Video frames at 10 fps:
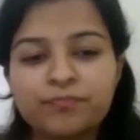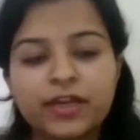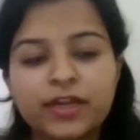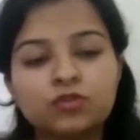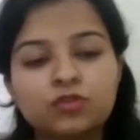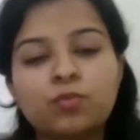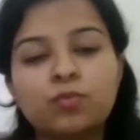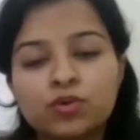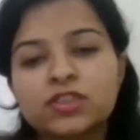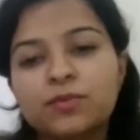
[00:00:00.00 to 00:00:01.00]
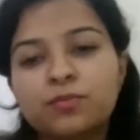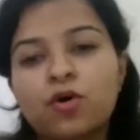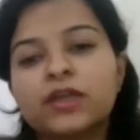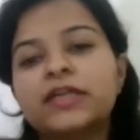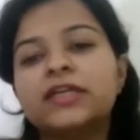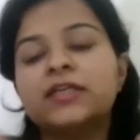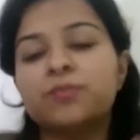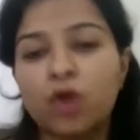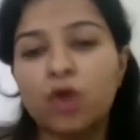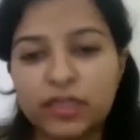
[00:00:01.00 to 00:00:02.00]
into most important,
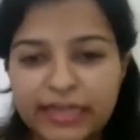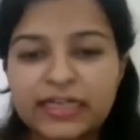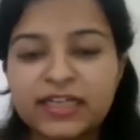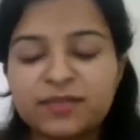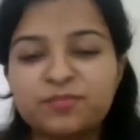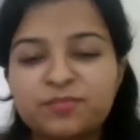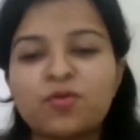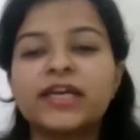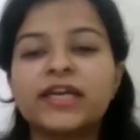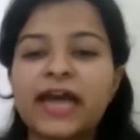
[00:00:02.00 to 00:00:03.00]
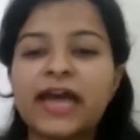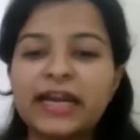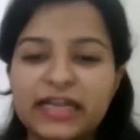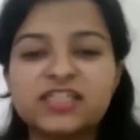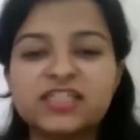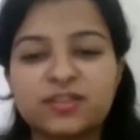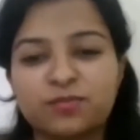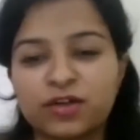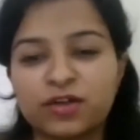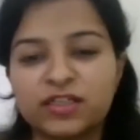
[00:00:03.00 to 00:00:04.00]
moderately important, and least
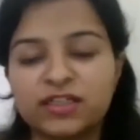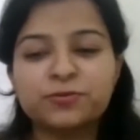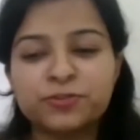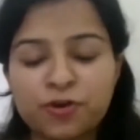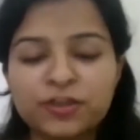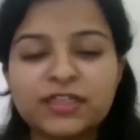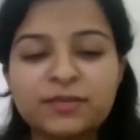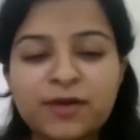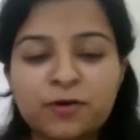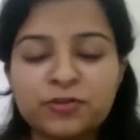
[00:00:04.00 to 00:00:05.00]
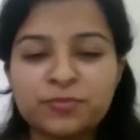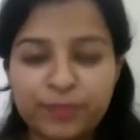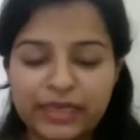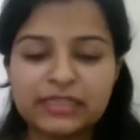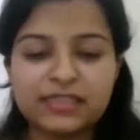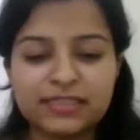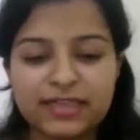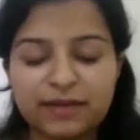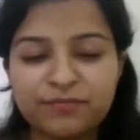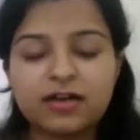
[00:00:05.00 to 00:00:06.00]
important. Talking about mains
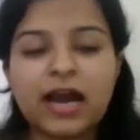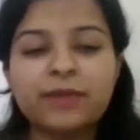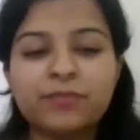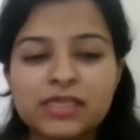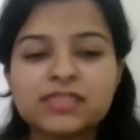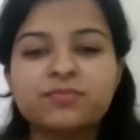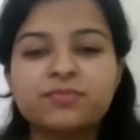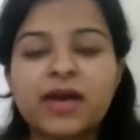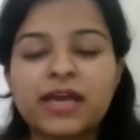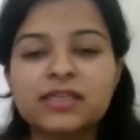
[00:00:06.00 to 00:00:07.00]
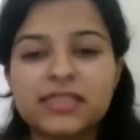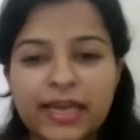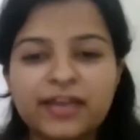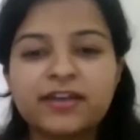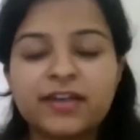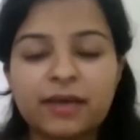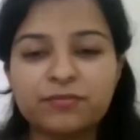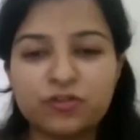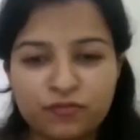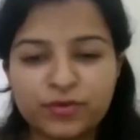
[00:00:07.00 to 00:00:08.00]
exam, I missed my second
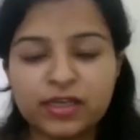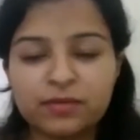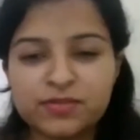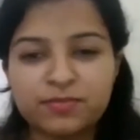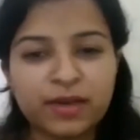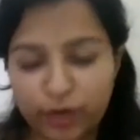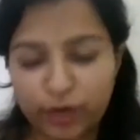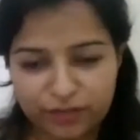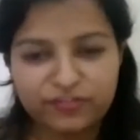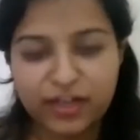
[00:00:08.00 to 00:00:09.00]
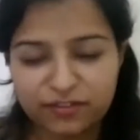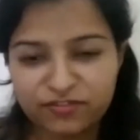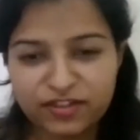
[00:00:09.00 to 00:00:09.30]
attempt of prelims by 0.5.